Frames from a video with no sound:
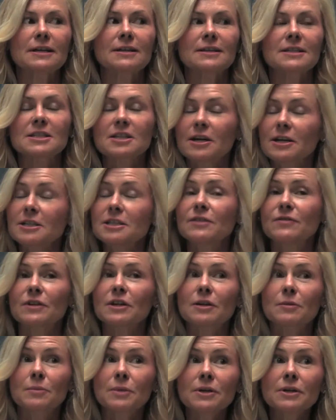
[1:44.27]
the
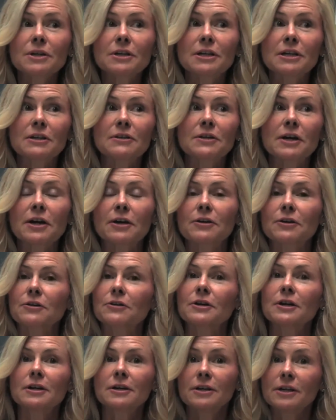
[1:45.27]
scientific community that
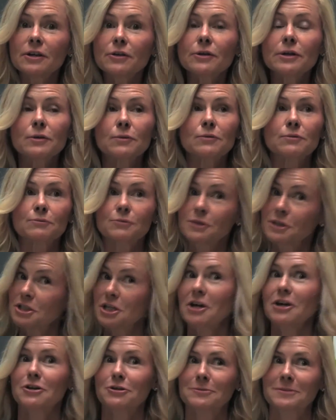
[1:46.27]
are nearing
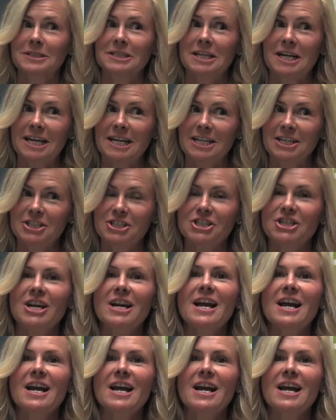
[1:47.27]
retirement age.